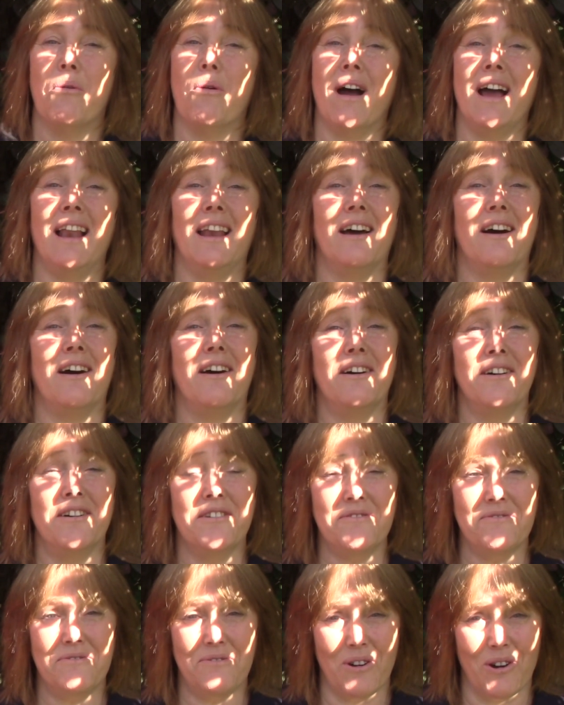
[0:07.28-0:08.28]
While
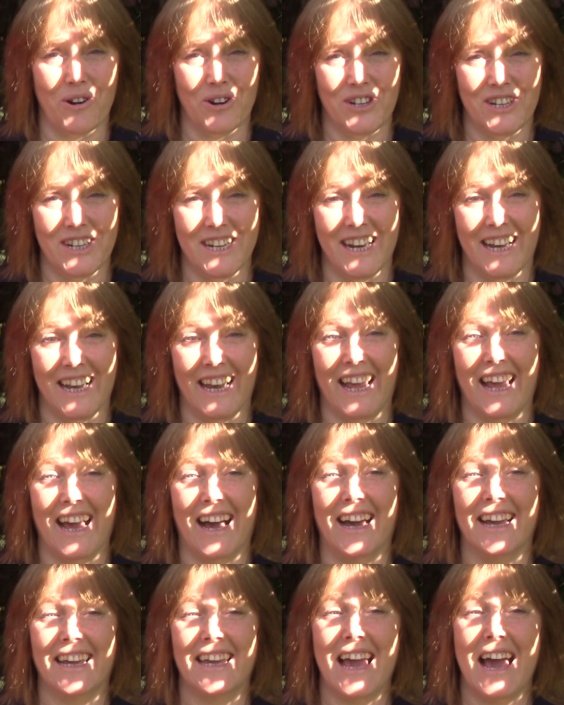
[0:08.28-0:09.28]
unfortunately
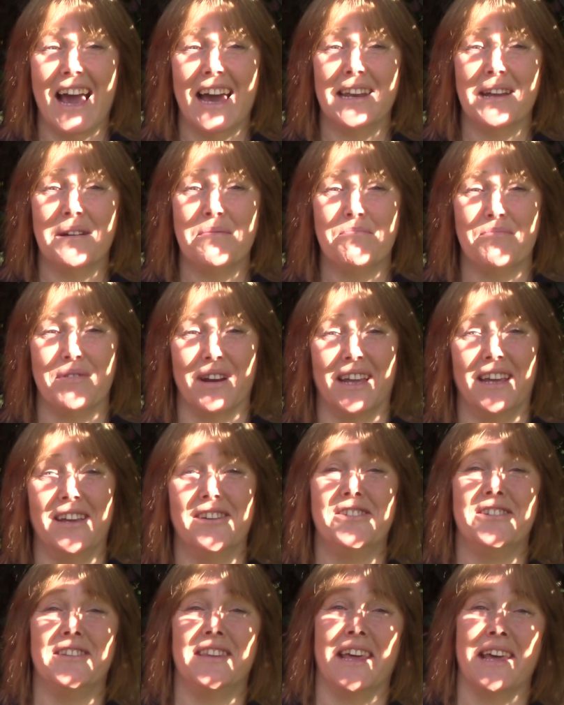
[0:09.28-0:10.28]
I cannot bring
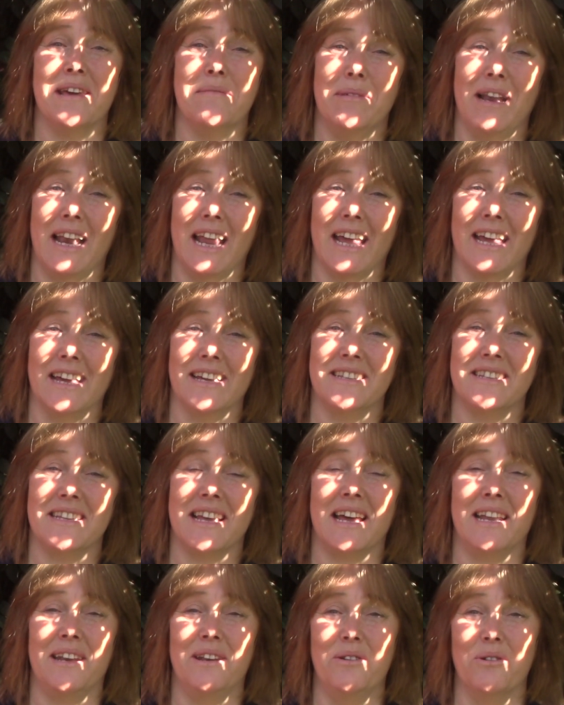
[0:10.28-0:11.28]
you to the Himalayas
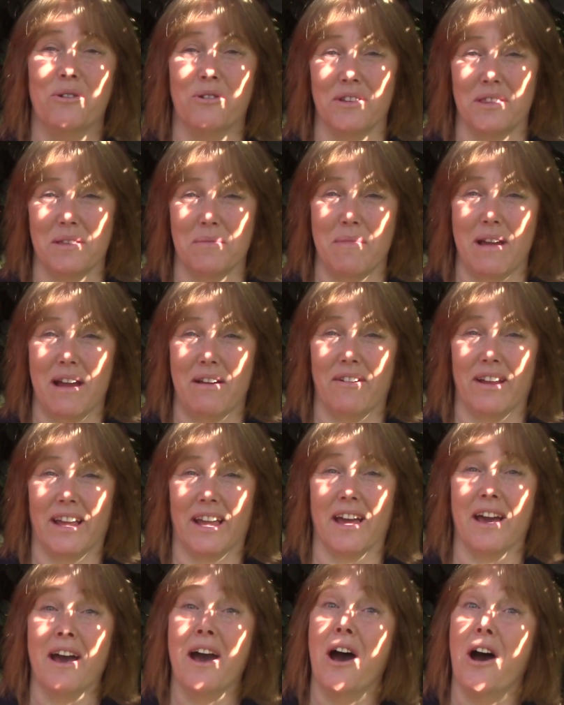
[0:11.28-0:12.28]
and North
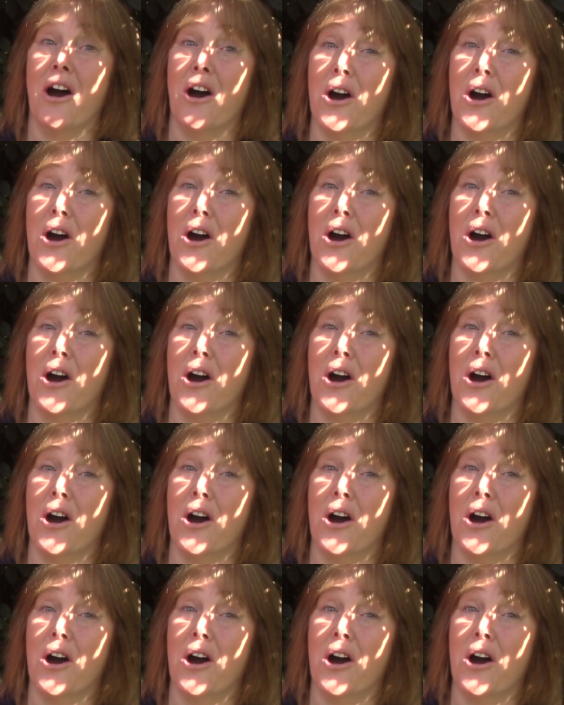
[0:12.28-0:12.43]
America,